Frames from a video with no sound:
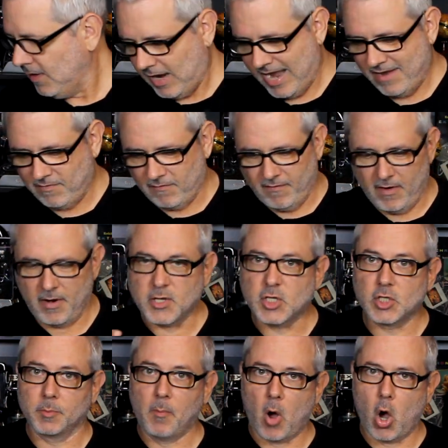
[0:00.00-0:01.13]
I have a very
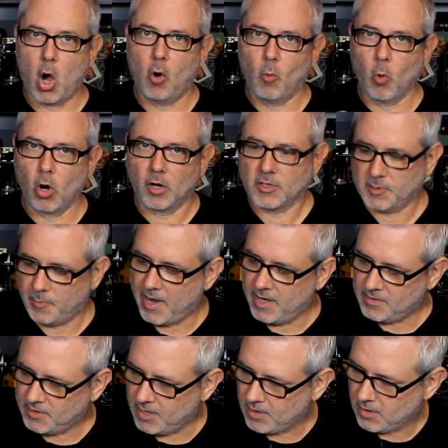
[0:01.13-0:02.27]
small
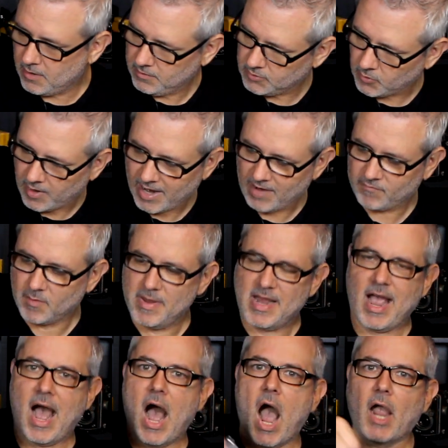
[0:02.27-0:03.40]
workspace here, so I have to be
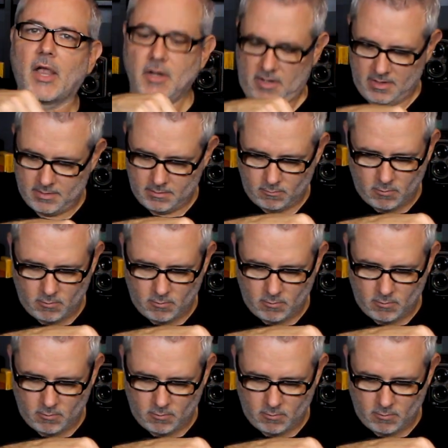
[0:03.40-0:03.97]
cognizant.